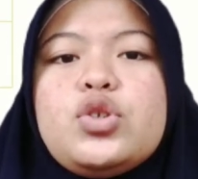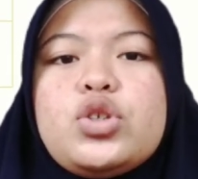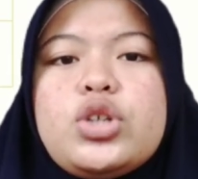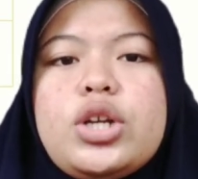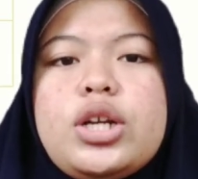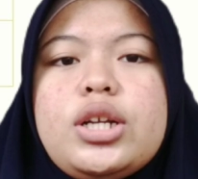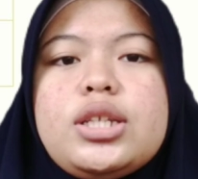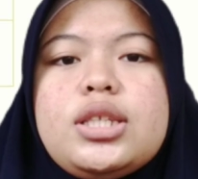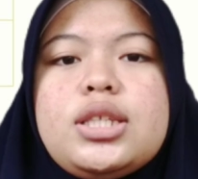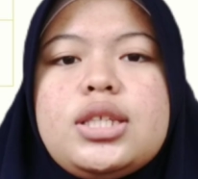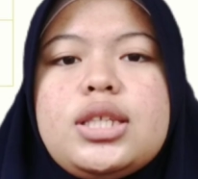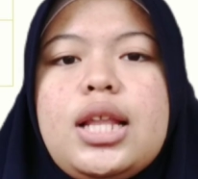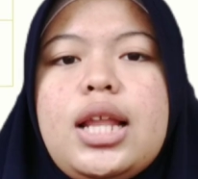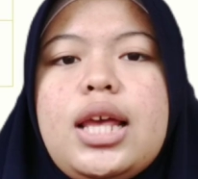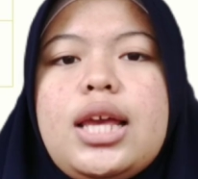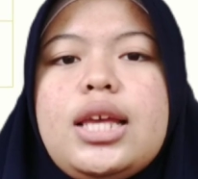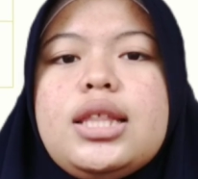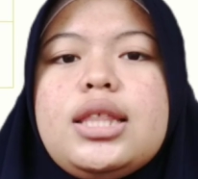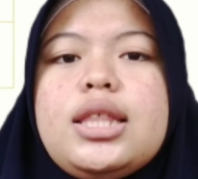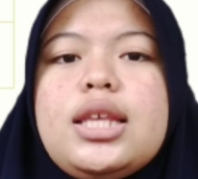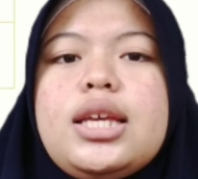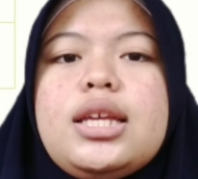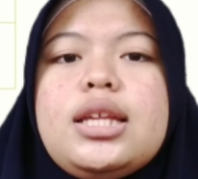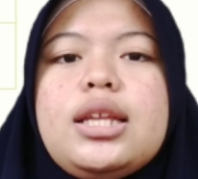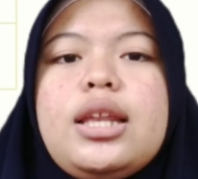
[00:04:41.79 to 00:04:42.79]

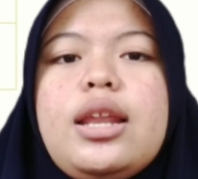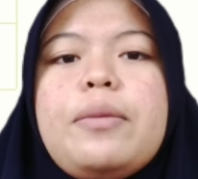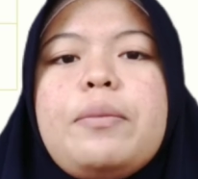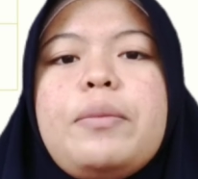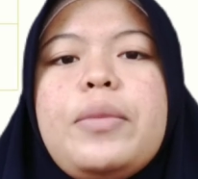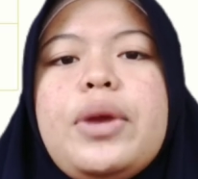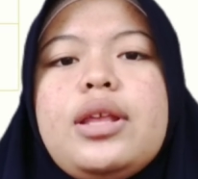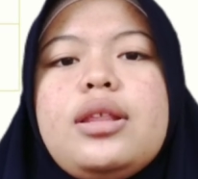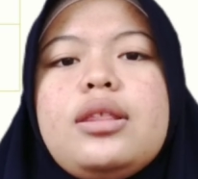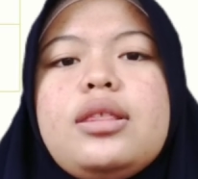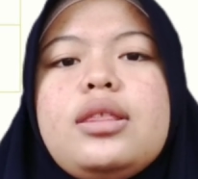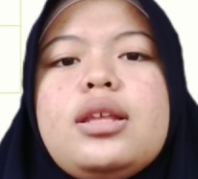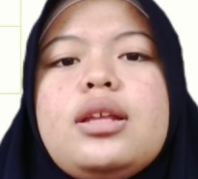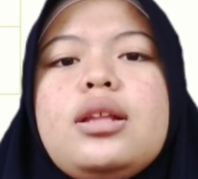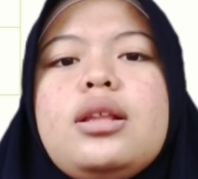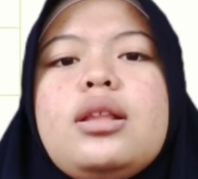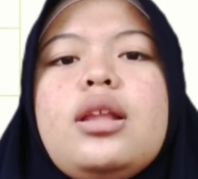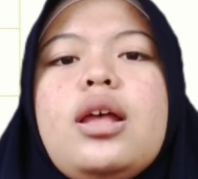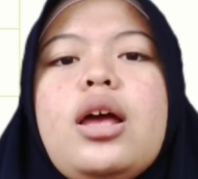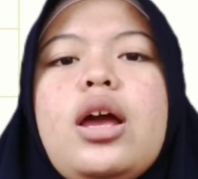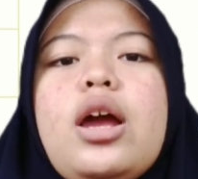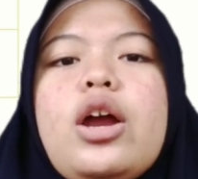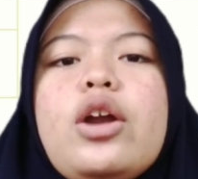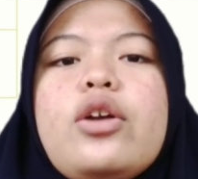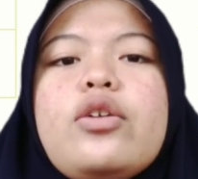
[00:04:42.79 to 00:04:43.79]
translating the mental